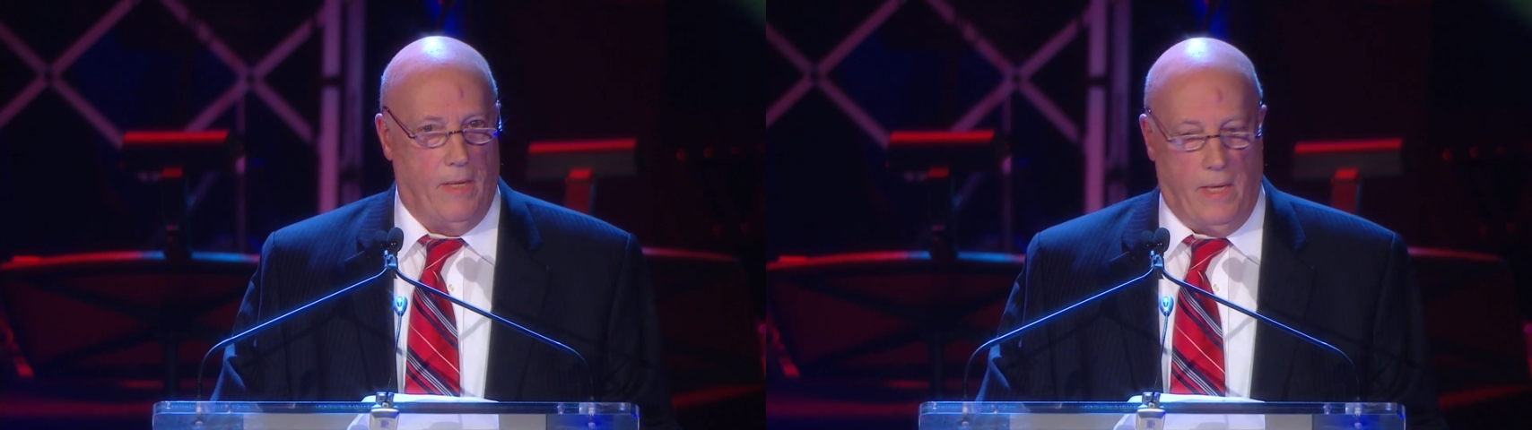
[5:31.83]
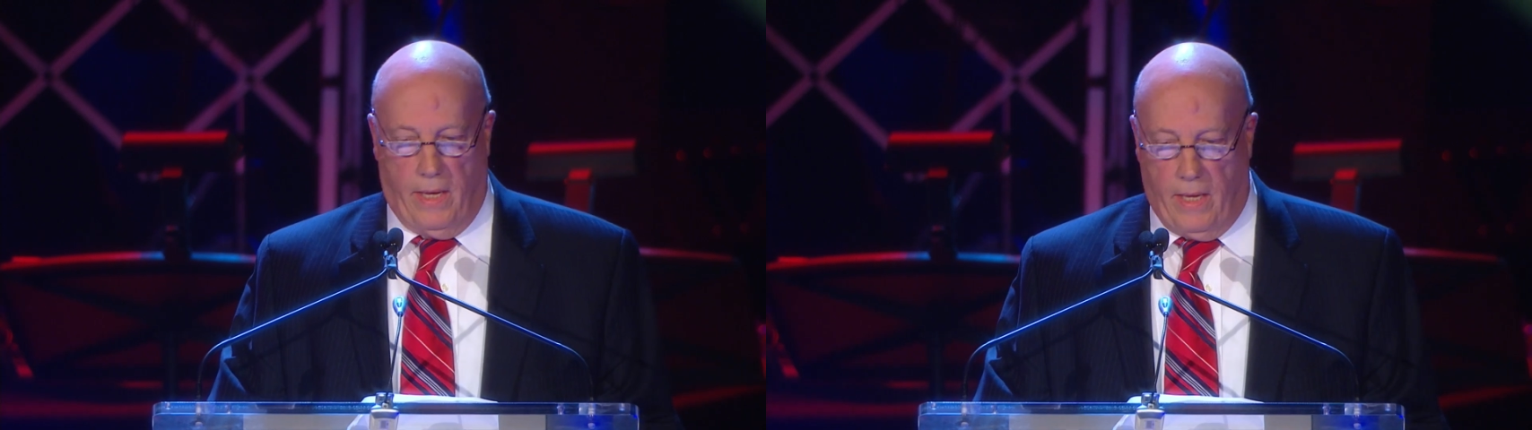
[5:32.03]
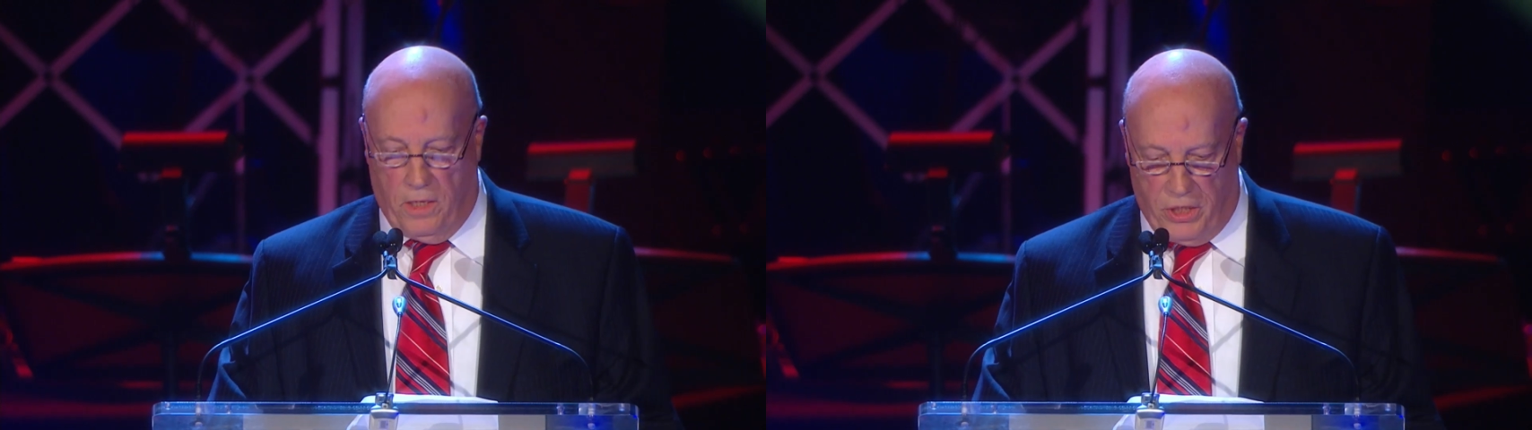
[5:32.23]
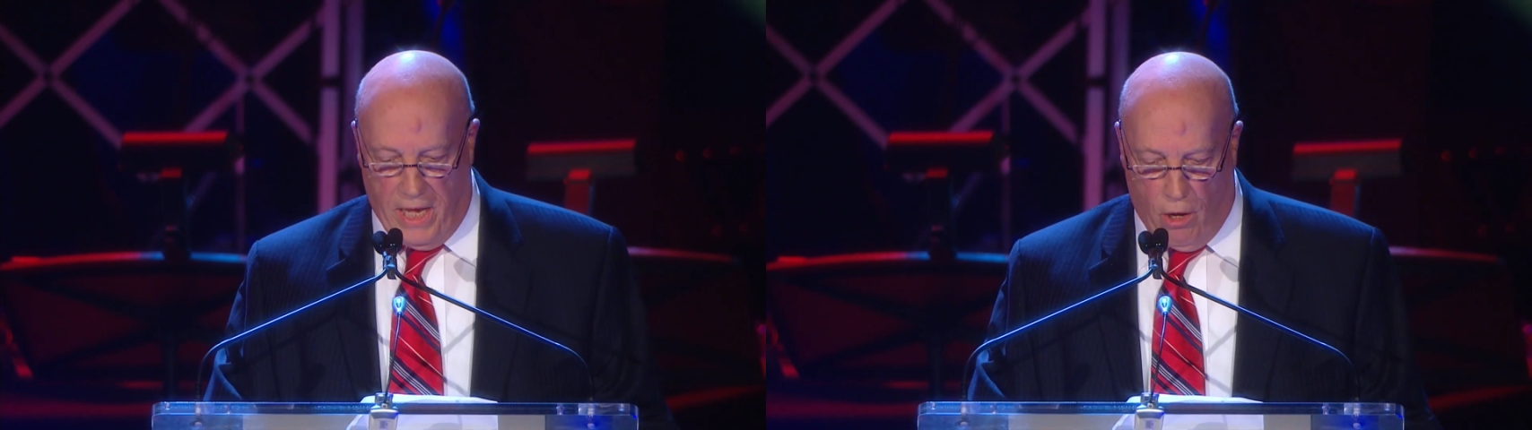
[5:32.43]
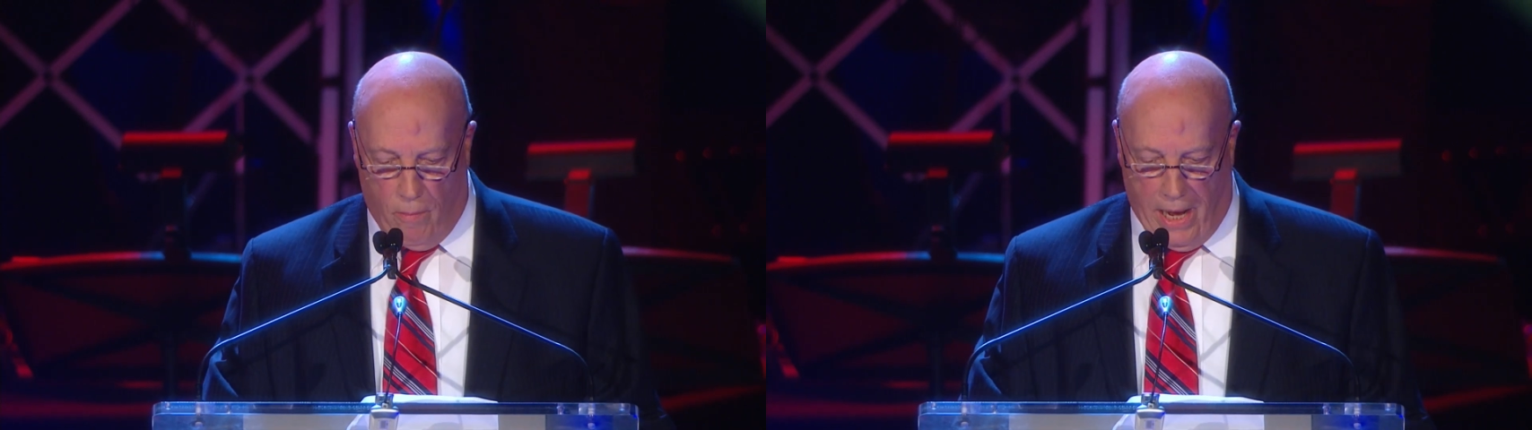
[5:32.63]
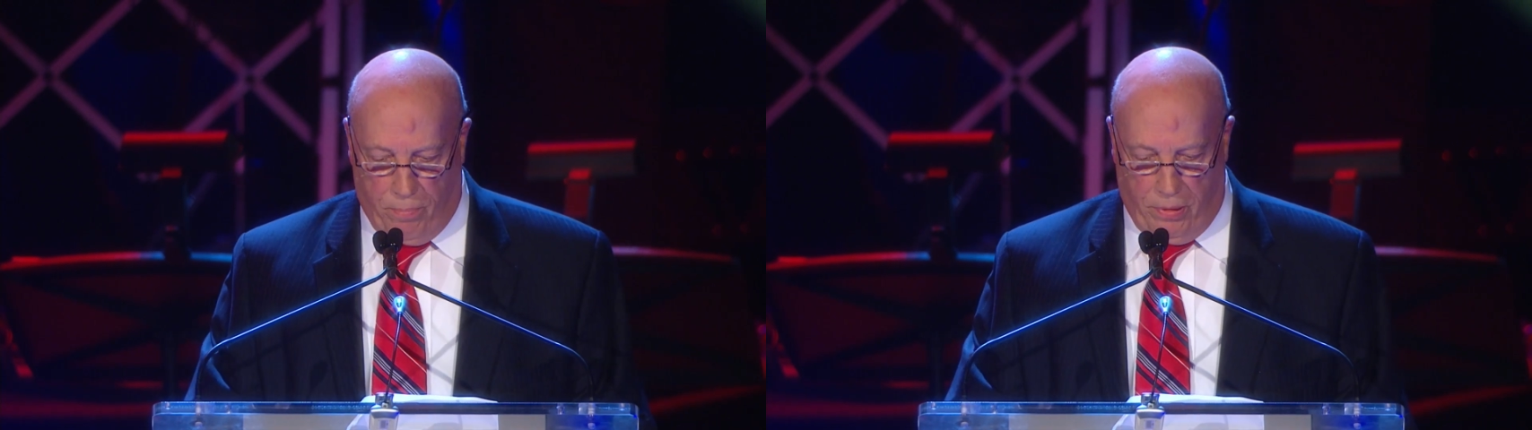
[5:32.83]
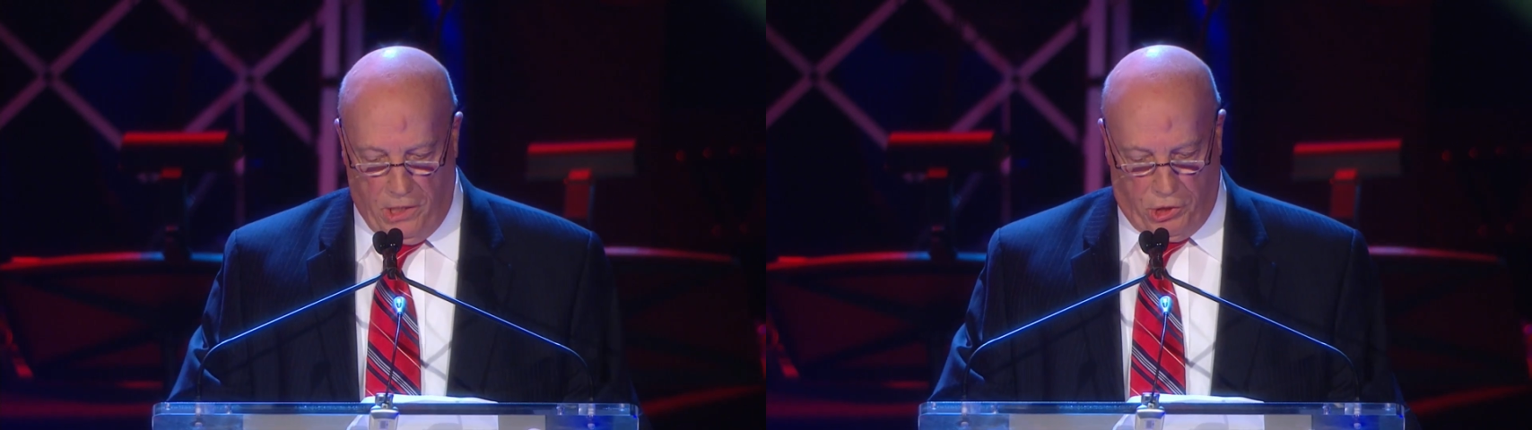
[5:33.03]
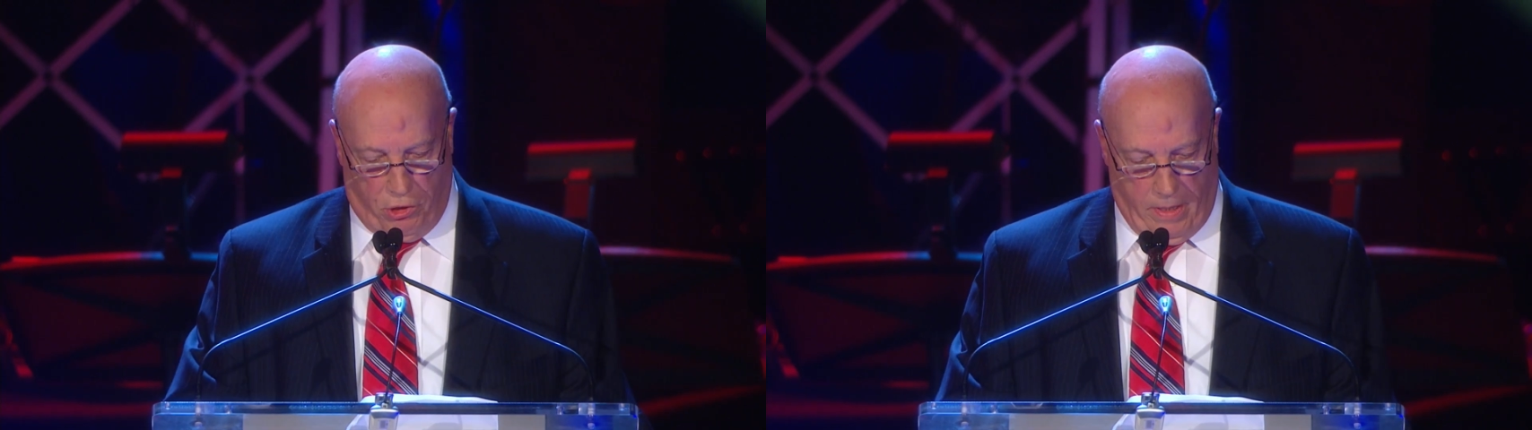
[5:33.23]
It is now my
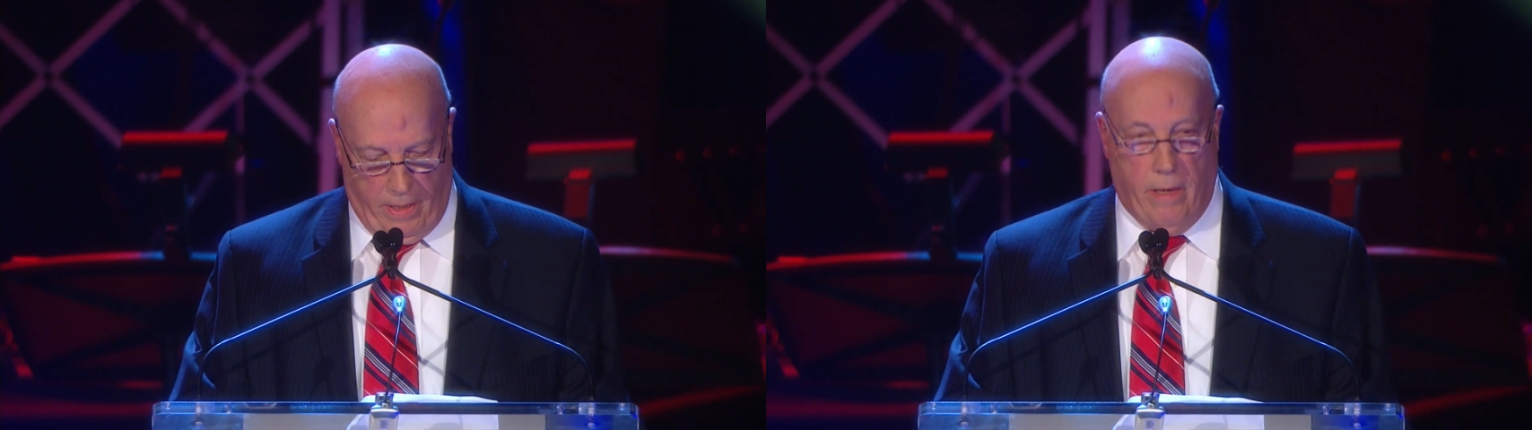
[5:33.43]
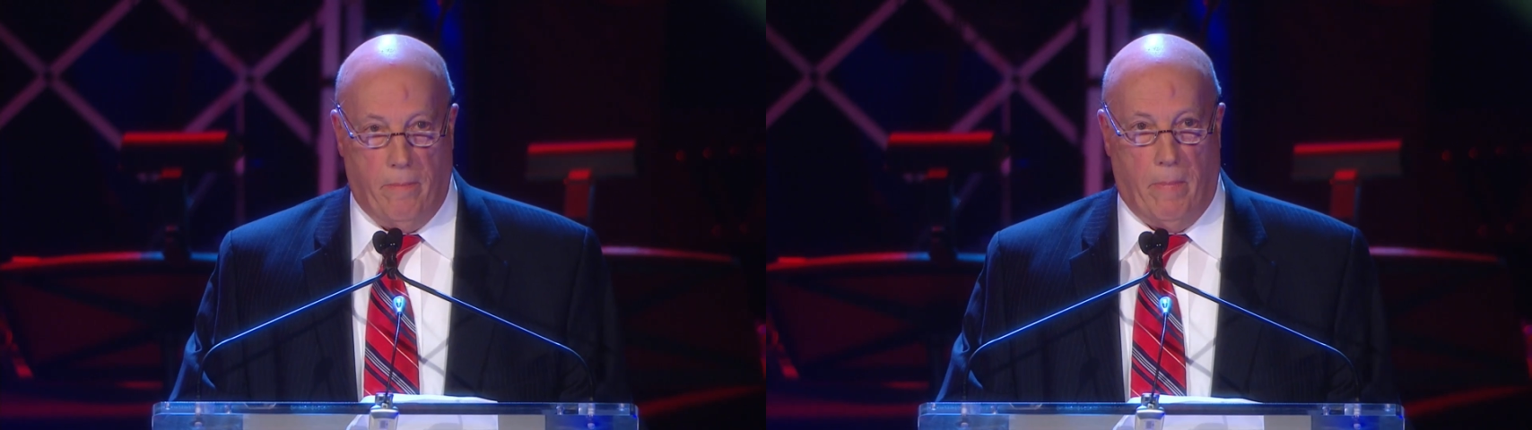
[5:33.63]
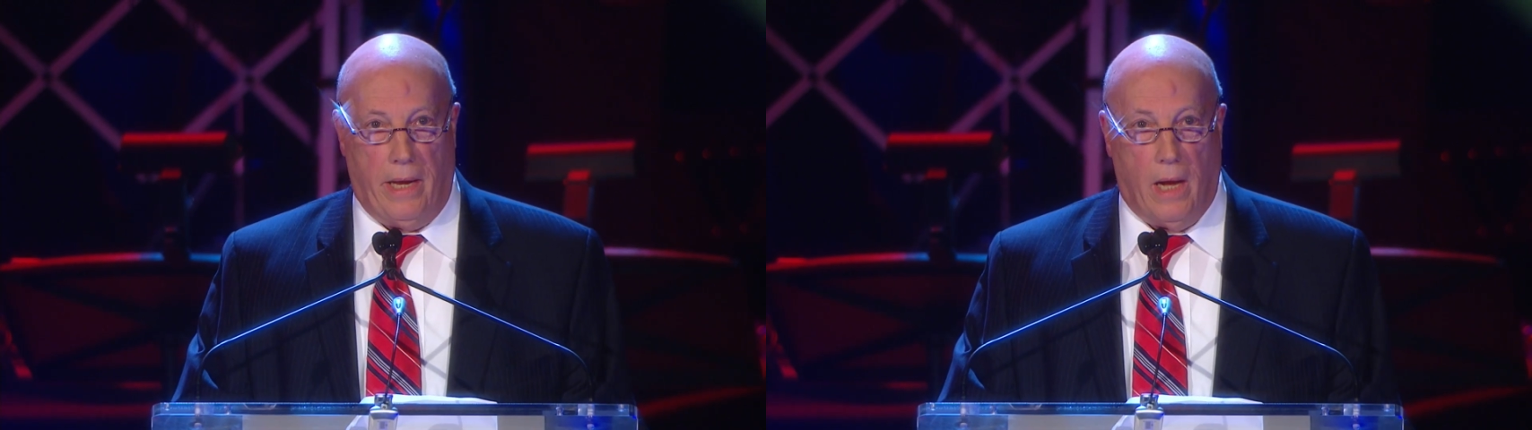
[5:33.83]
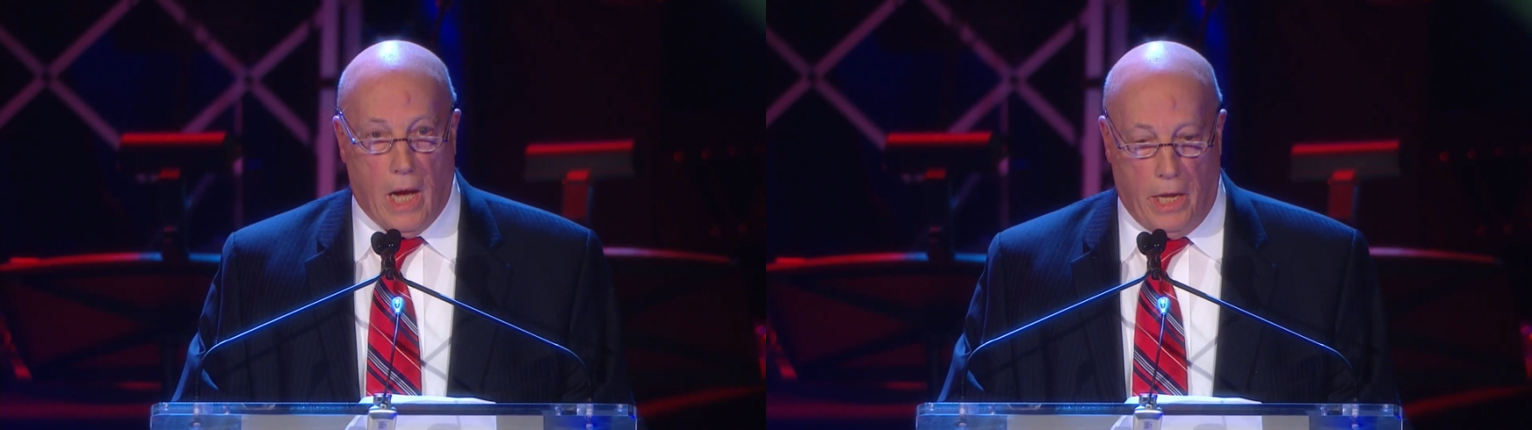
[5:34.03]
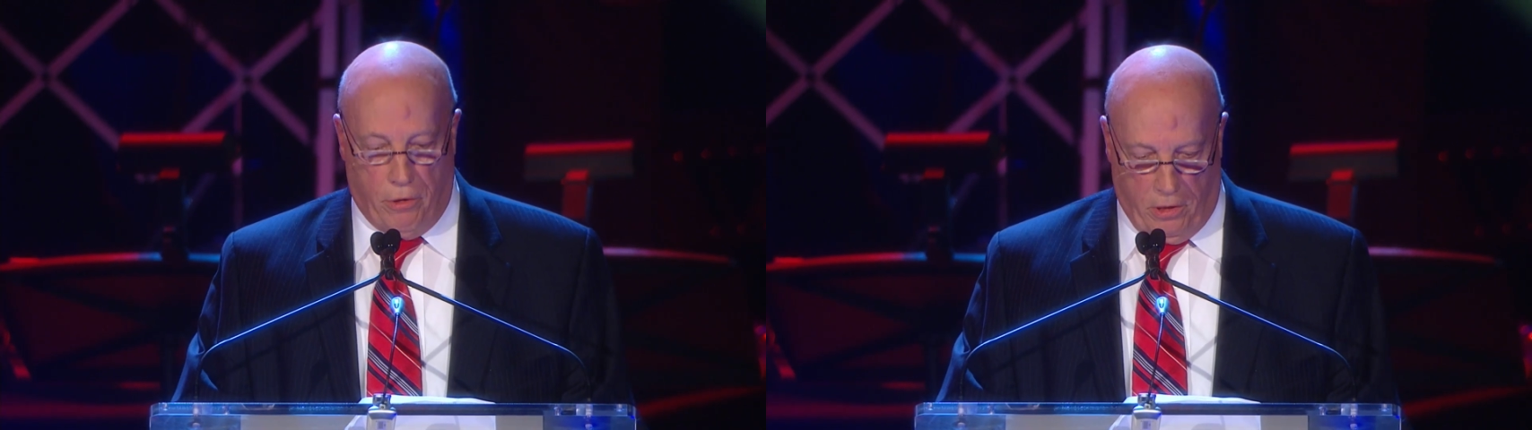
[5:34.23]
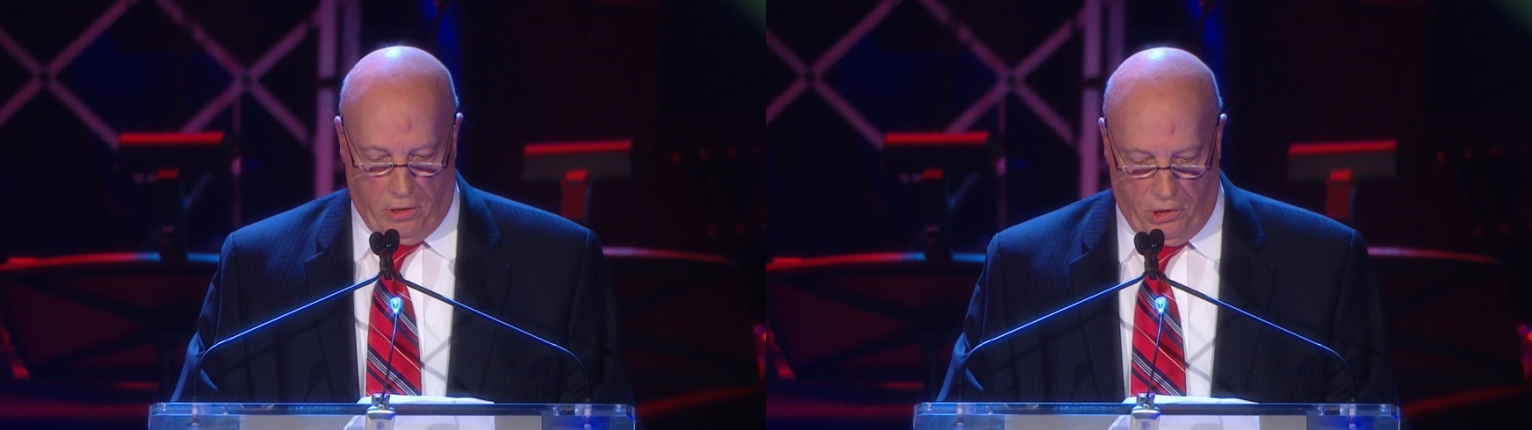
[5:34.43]
pleasure, my honor,